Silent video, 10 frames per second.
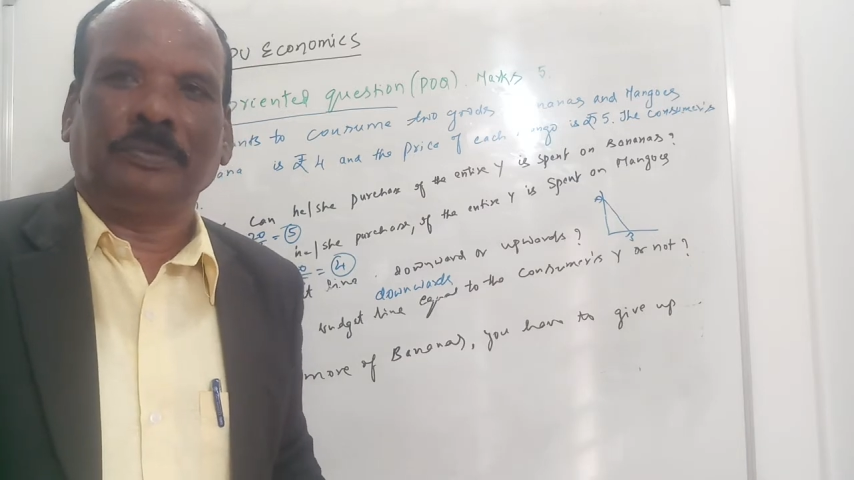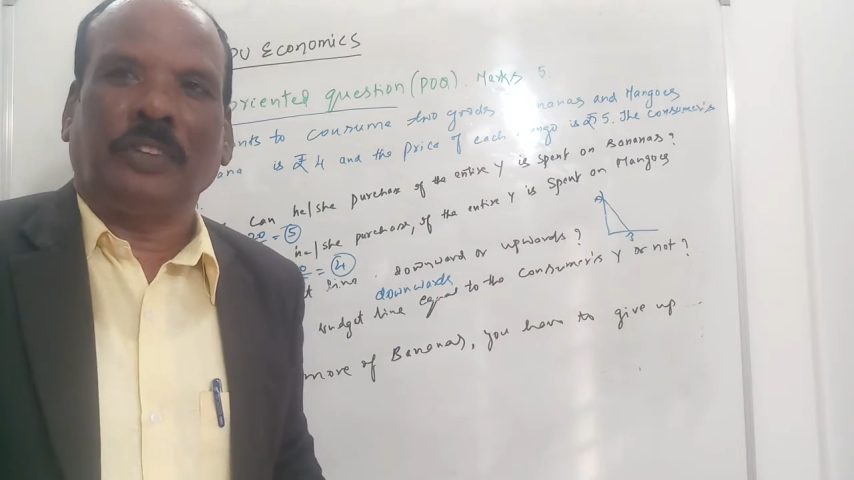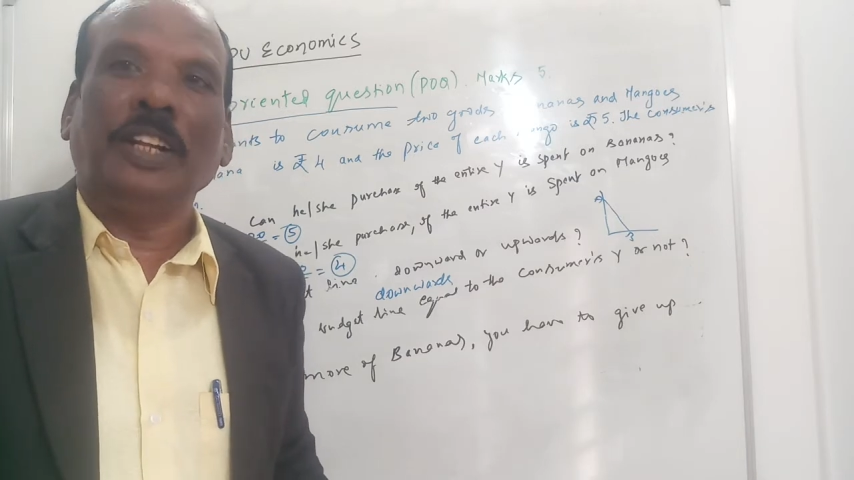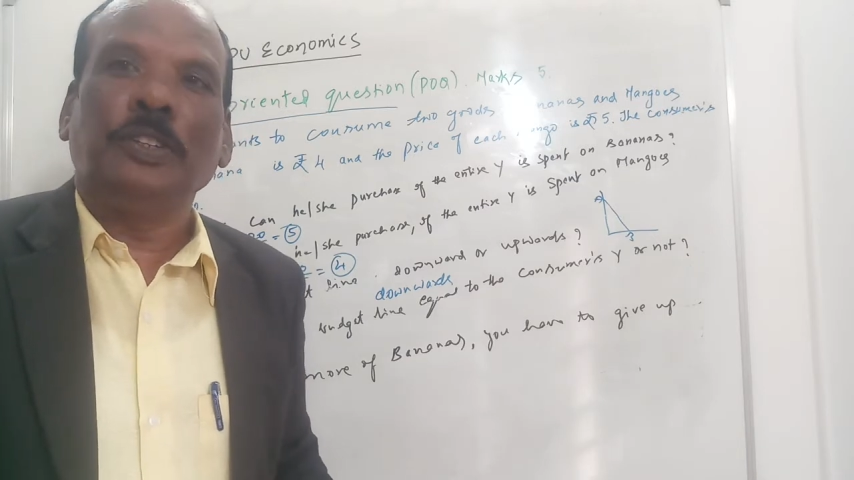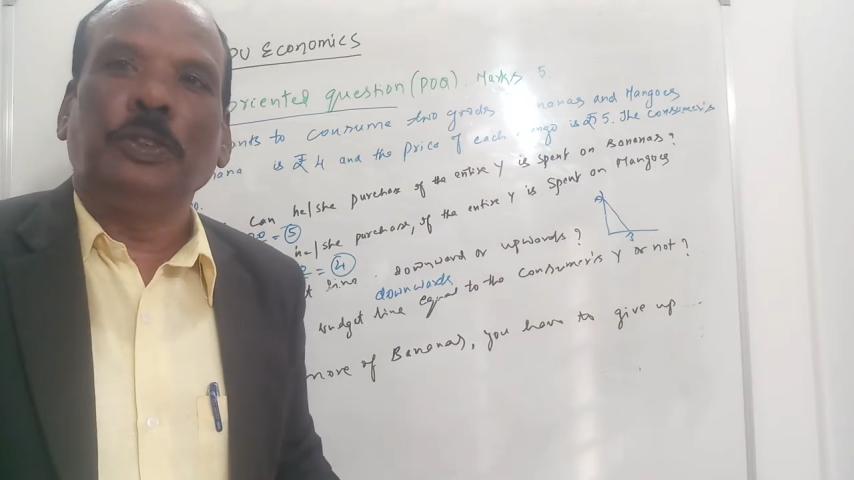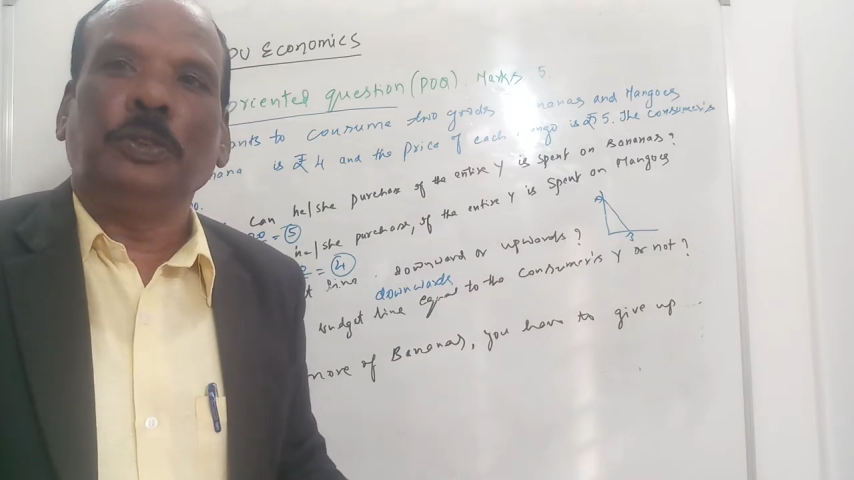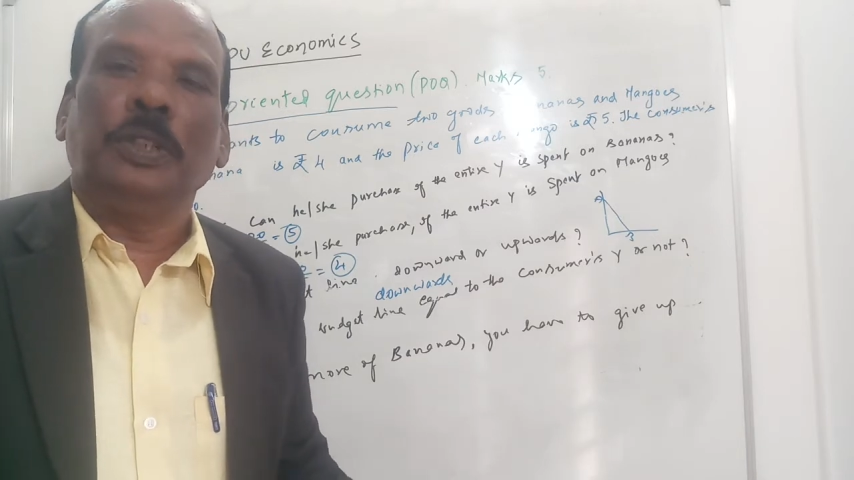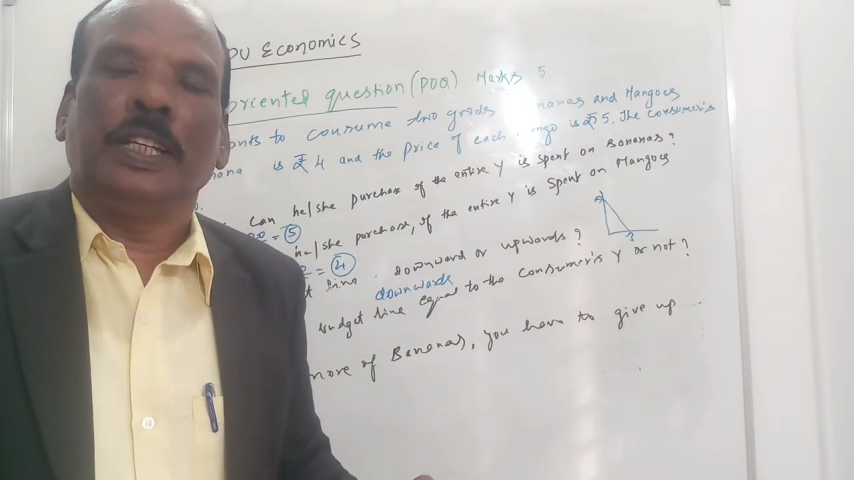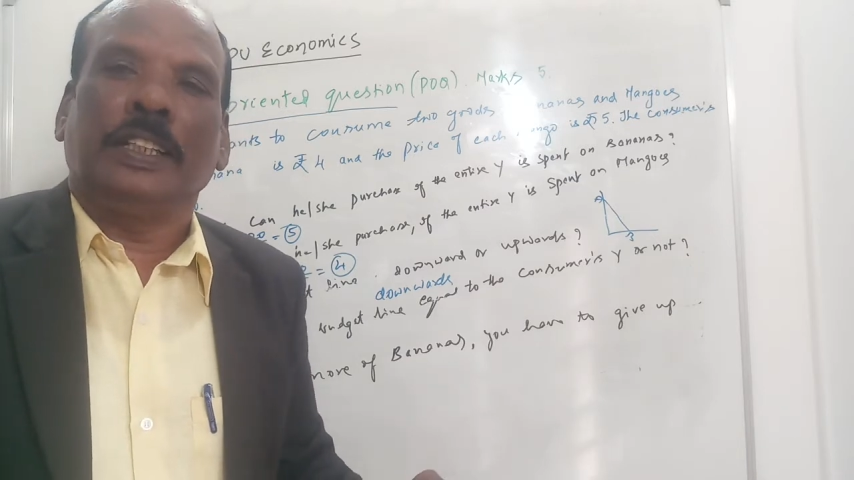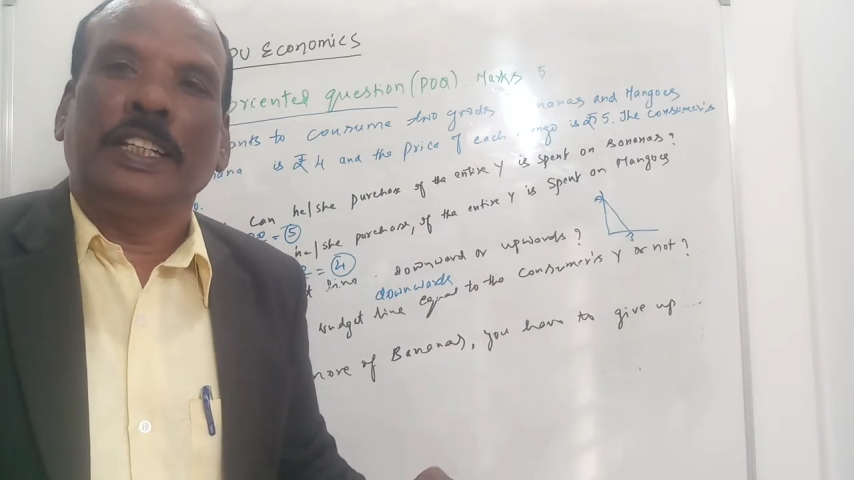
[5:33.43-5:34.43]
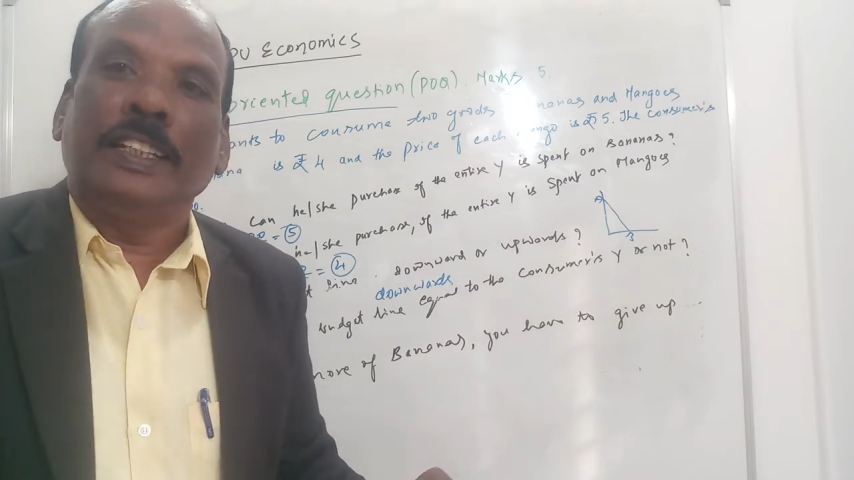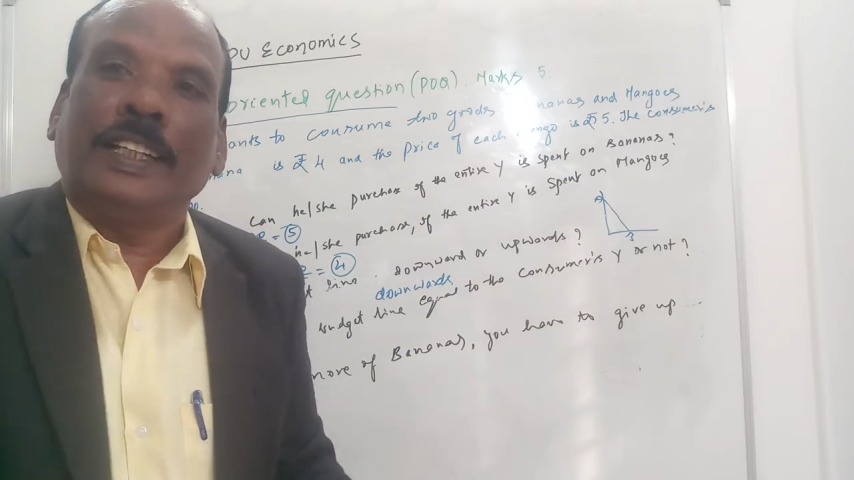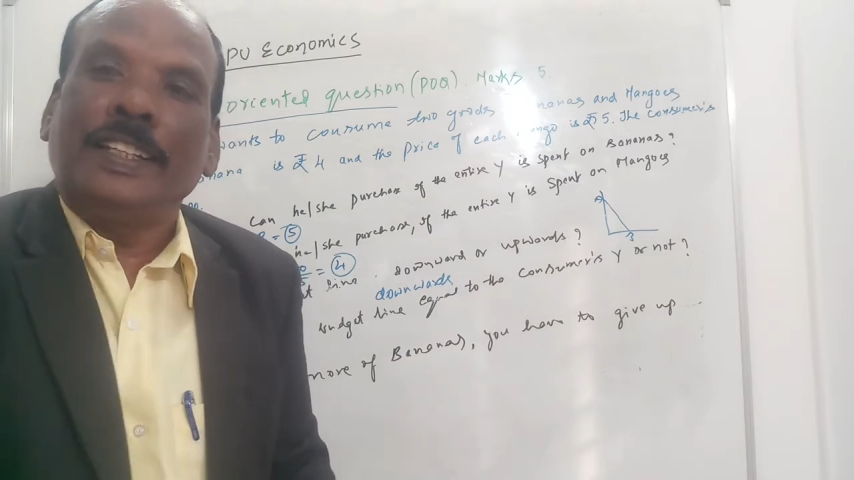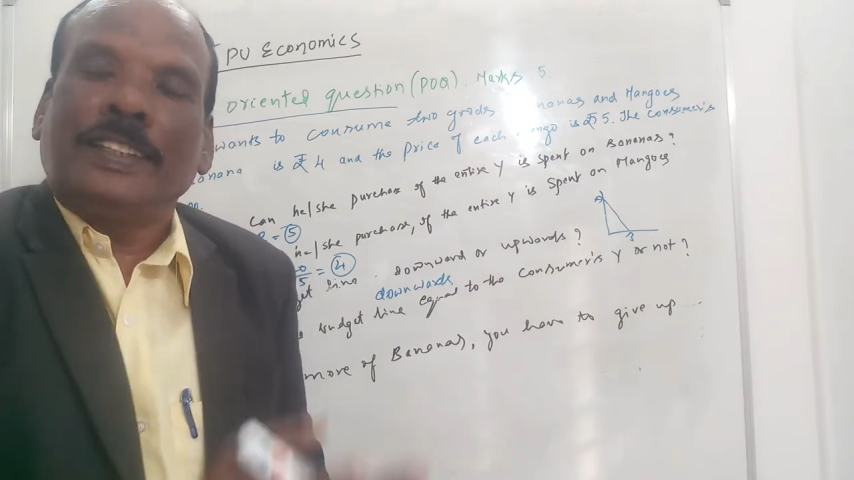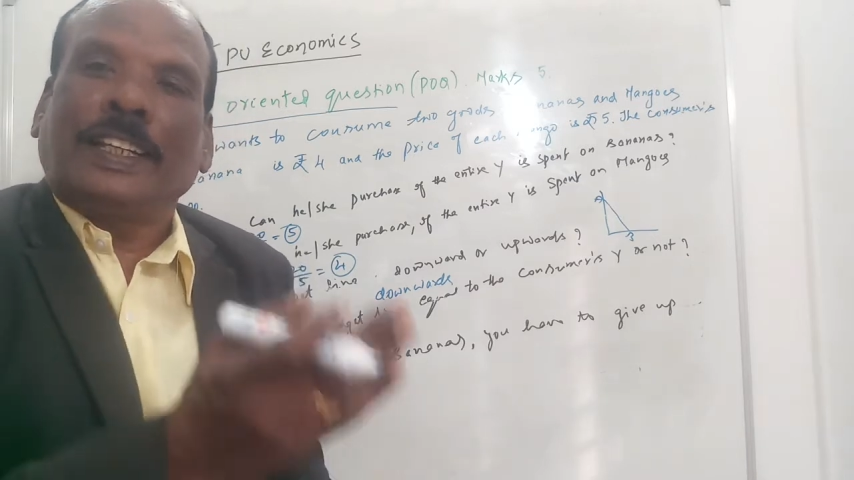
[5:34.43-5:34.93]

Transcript: When you increase the